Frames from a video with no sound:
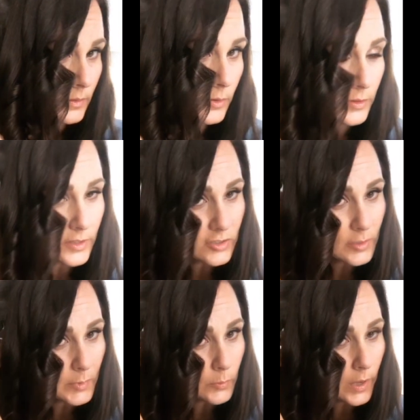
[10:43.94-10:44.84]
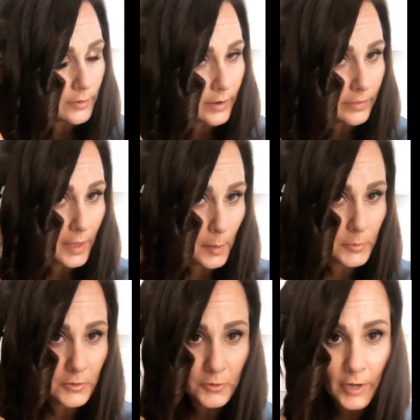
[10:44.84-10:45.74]
go to the gym and walk around the
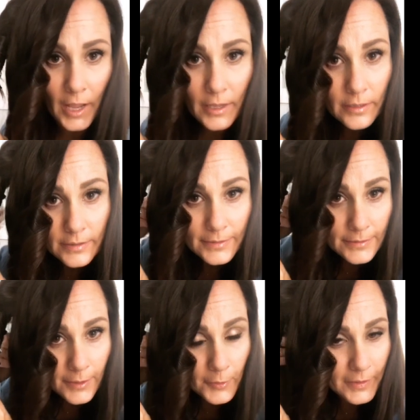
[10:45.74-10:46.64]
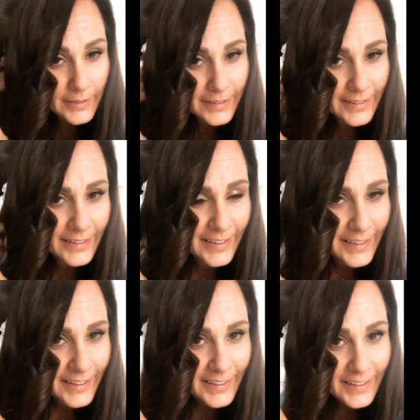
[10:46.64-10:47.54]
hamster track. So
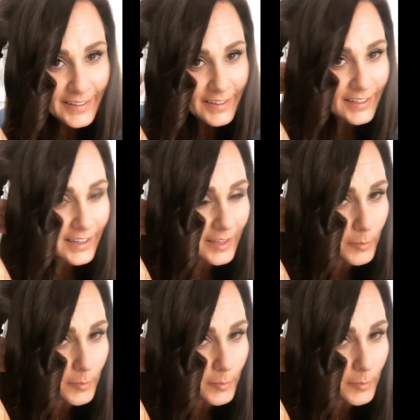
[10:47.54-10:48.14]
I